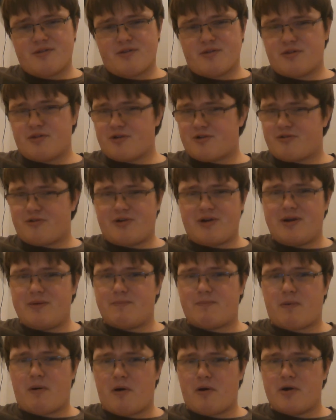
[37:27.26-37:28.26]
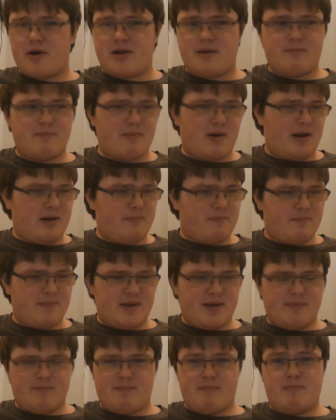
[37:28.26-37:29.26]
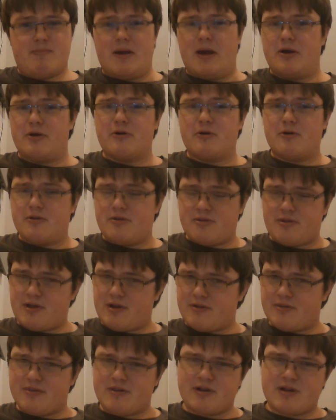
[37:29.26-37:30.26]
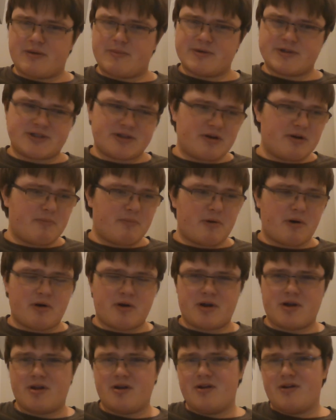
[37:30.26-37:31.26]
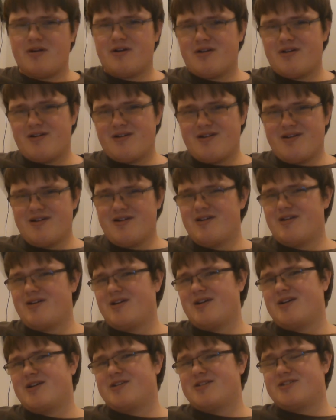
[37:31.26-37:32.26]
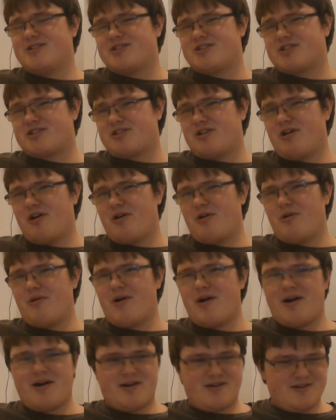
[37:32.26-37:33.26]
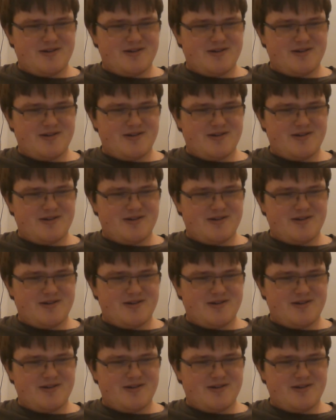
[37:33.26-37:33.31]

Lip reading: the Green Party might be better than the Libertarian Party. So,